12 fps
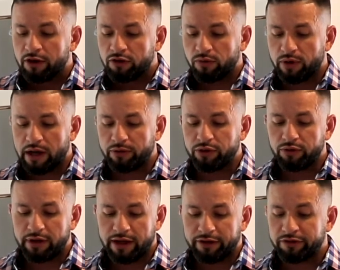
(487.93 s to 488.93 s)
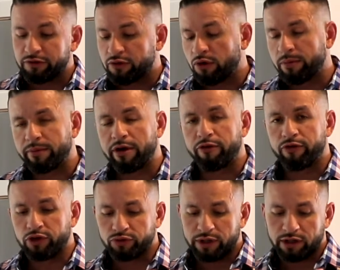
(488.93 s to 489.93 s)
So what I would do next is throw them in my
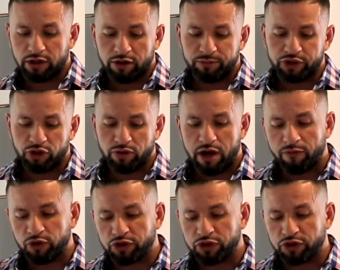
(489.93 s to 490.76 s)
refrigerator, let them chill off,